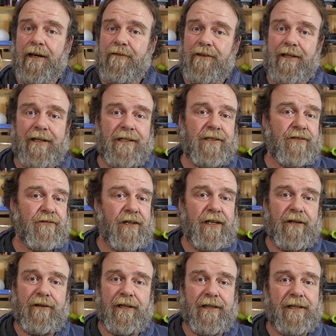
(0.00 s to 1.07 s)
If you like this
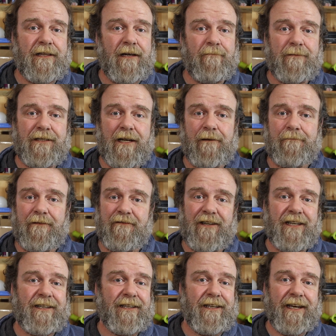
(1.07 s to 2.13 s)
video, hit the thumbs up. If you
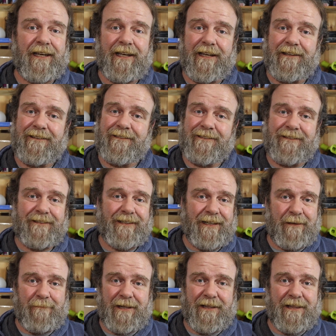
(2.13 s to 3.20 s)
didn't like it,
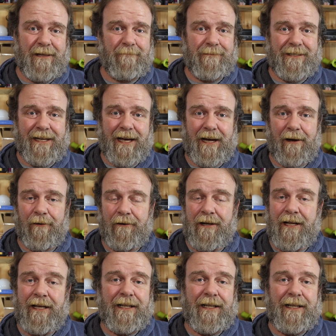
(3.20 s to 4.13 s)
give me the thumbs down.